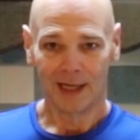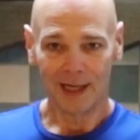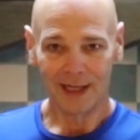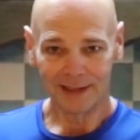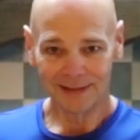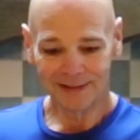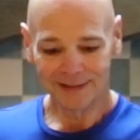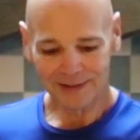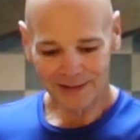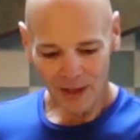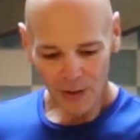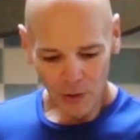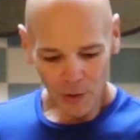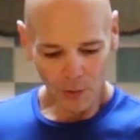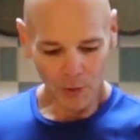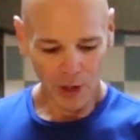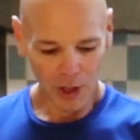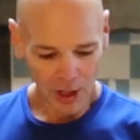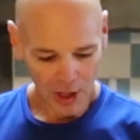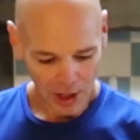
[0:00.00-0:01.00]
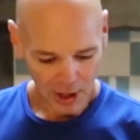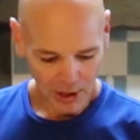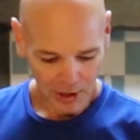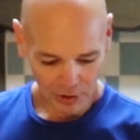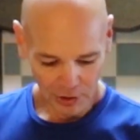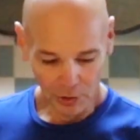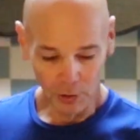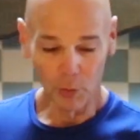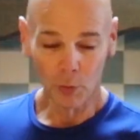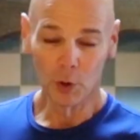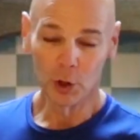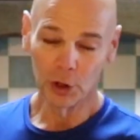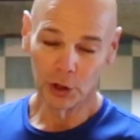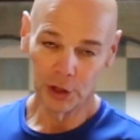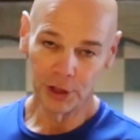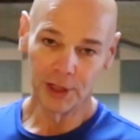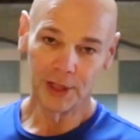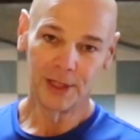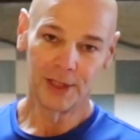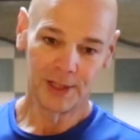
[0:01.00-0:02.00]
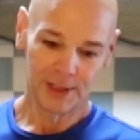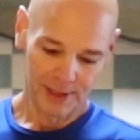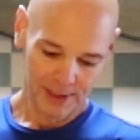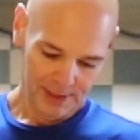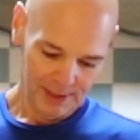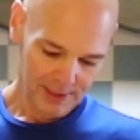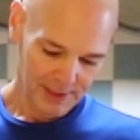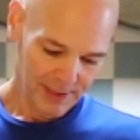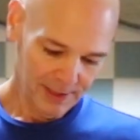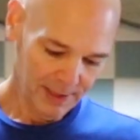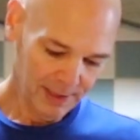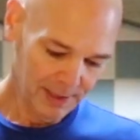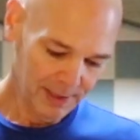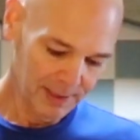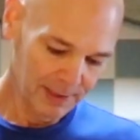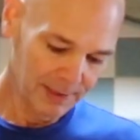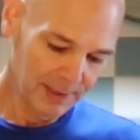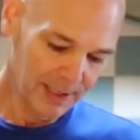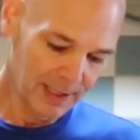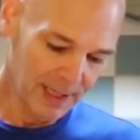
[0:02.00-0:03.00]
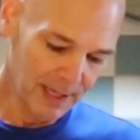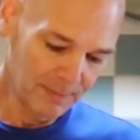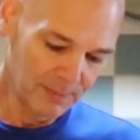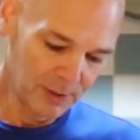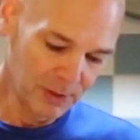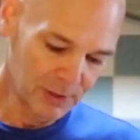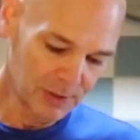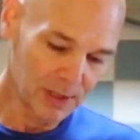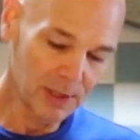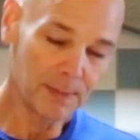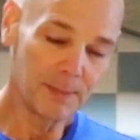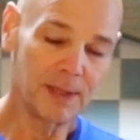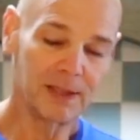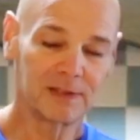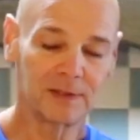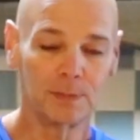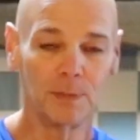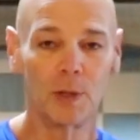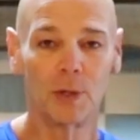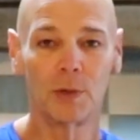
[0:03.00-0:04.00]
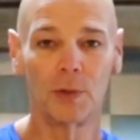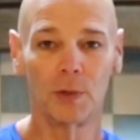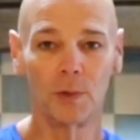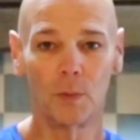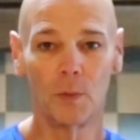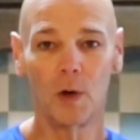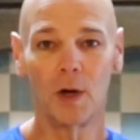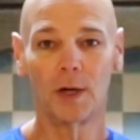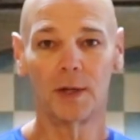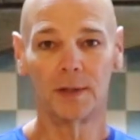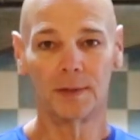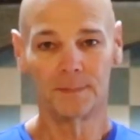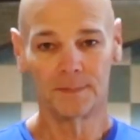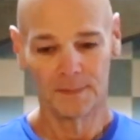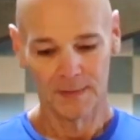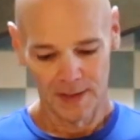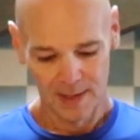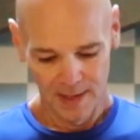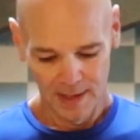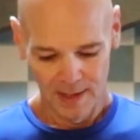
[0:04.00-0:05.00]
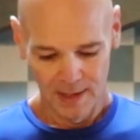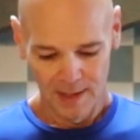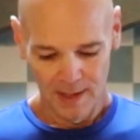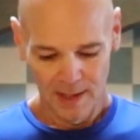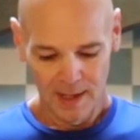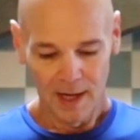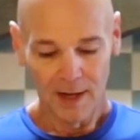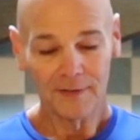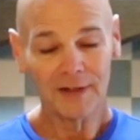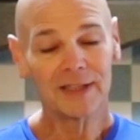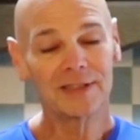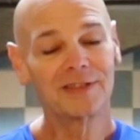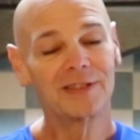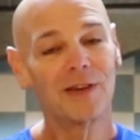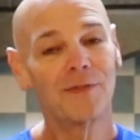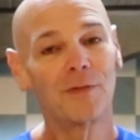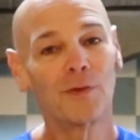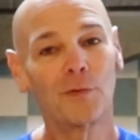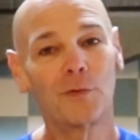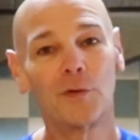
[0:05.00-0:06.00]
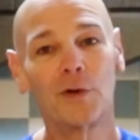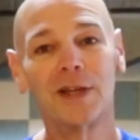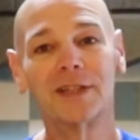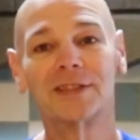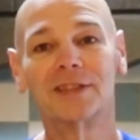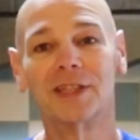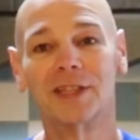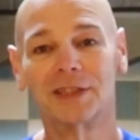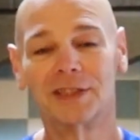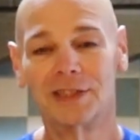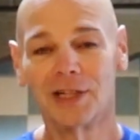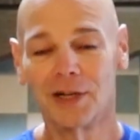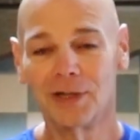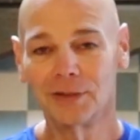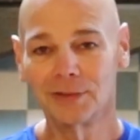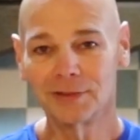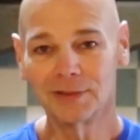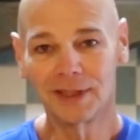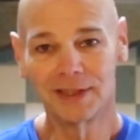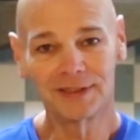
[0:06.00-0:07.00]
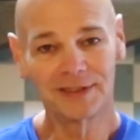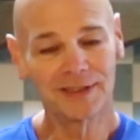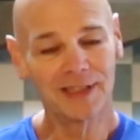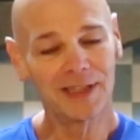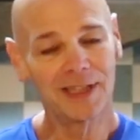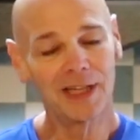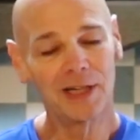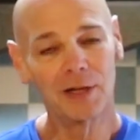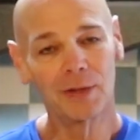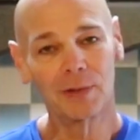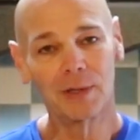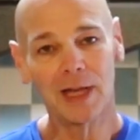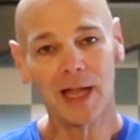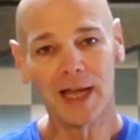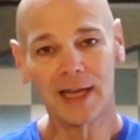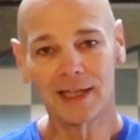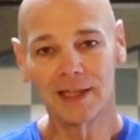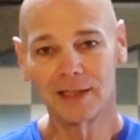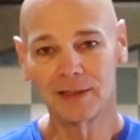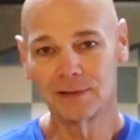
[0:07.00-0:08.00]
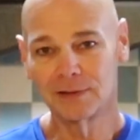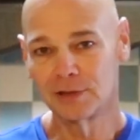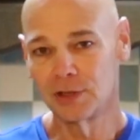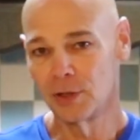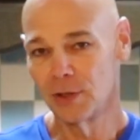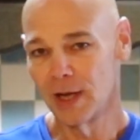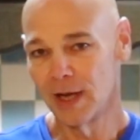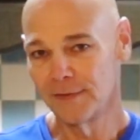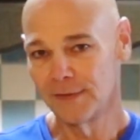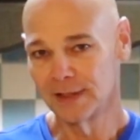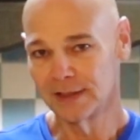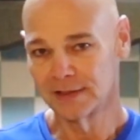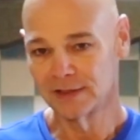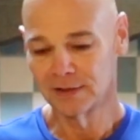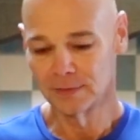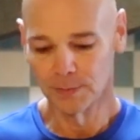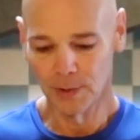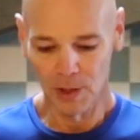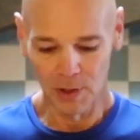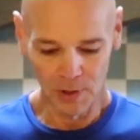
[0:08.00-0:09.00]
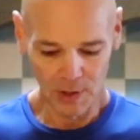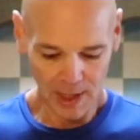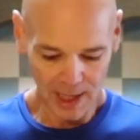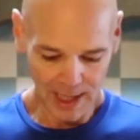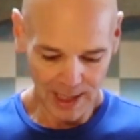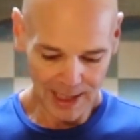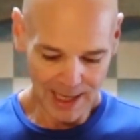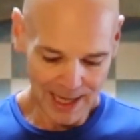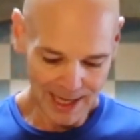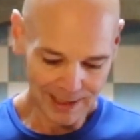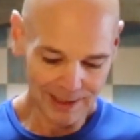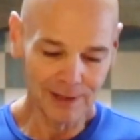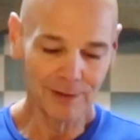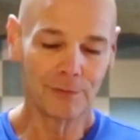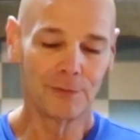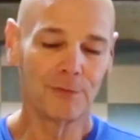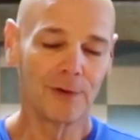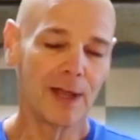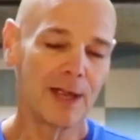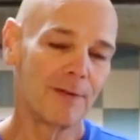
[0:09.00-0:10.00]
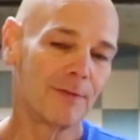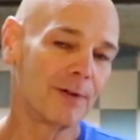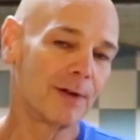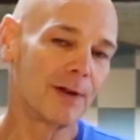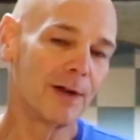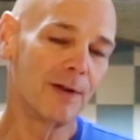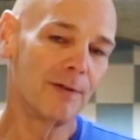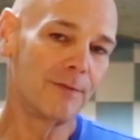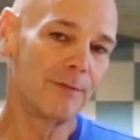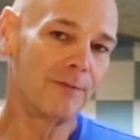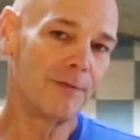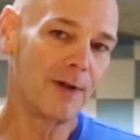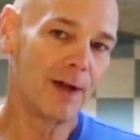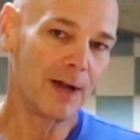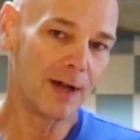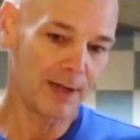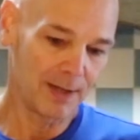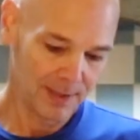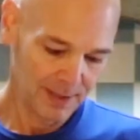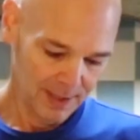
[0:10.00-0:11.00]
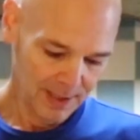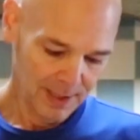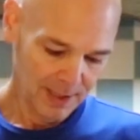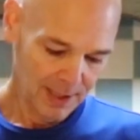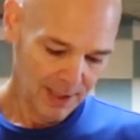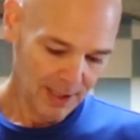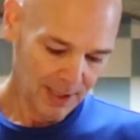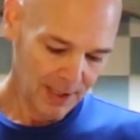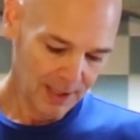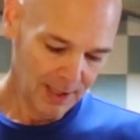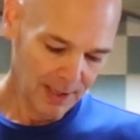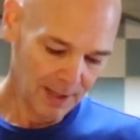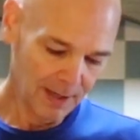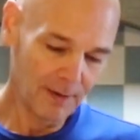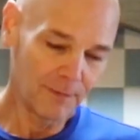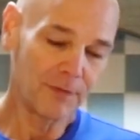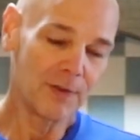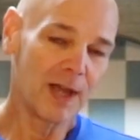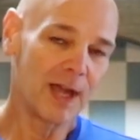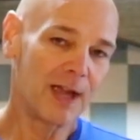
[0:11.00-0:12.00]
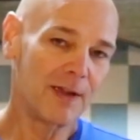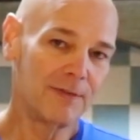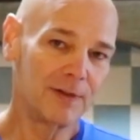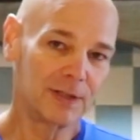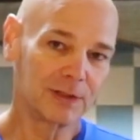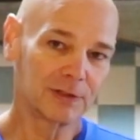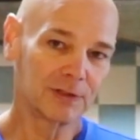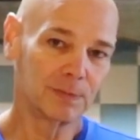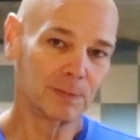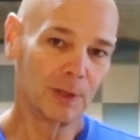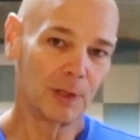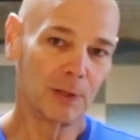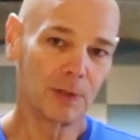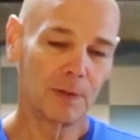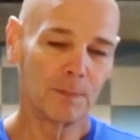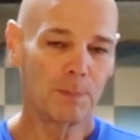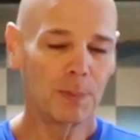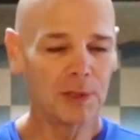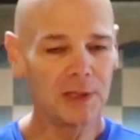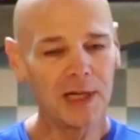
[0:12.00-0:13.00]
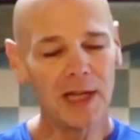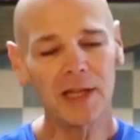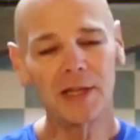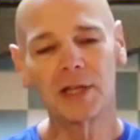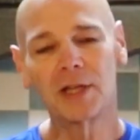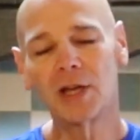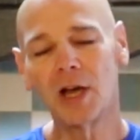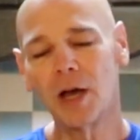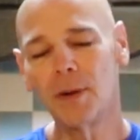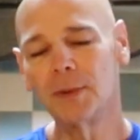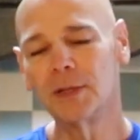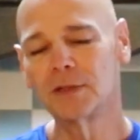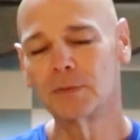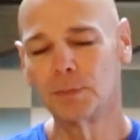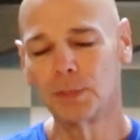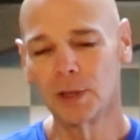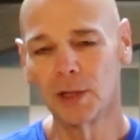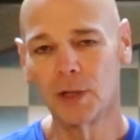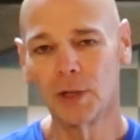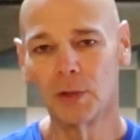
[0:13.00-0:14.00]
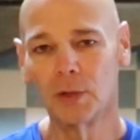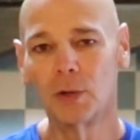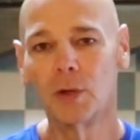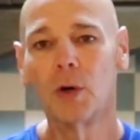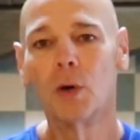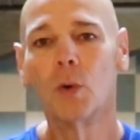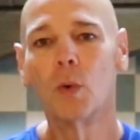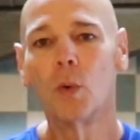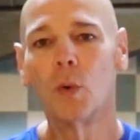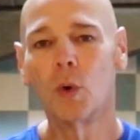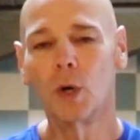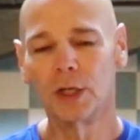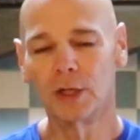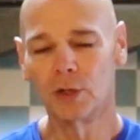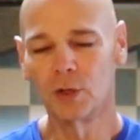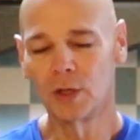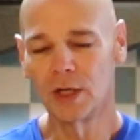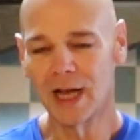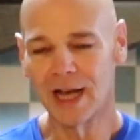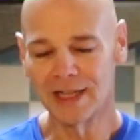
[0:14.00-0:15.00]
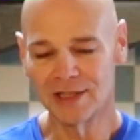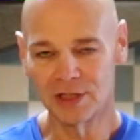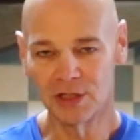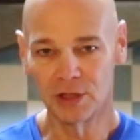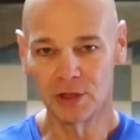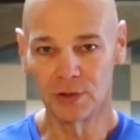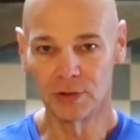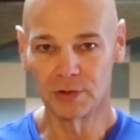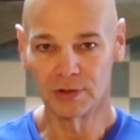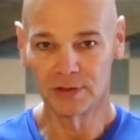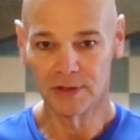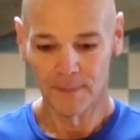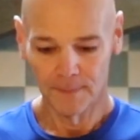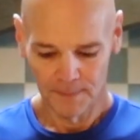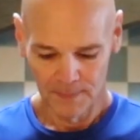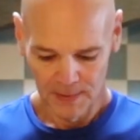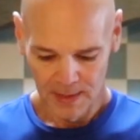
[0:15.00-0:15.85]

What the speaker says: I soak the wood that I'm using on my smoker in water. I've got several friends that don't. They said they don't like it, too heavy a smoke. I like the flavor of the heavier smoke. Put down in the comments below what you guys use.